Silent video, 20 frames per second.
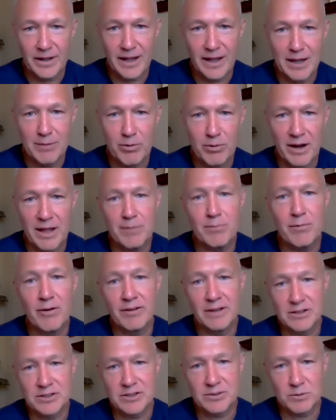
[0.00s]

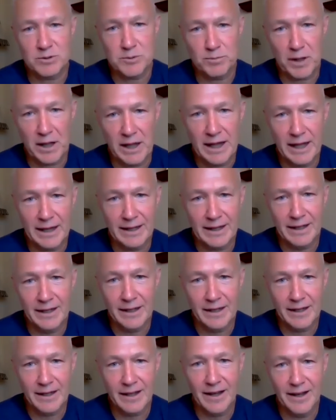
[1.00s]
Ibrahimovic was playing
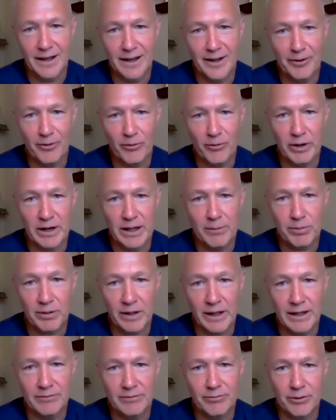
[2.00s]
when he
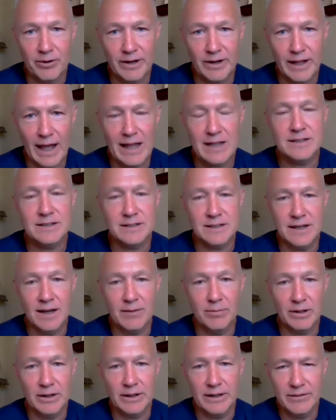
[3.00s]
played for Galaxy, I
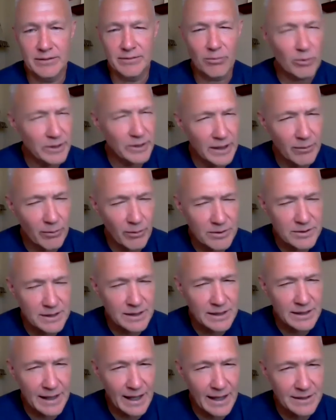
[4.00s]
believe. Wouldn't he? Wasn't
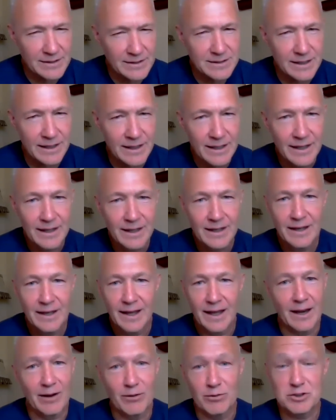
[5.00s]
it Galaxy?
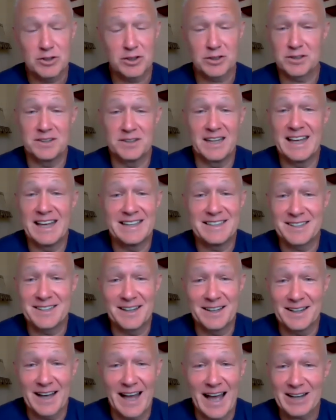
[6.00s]
And it was just neat to
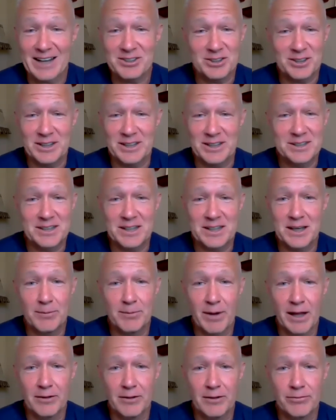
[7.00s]
actually see him on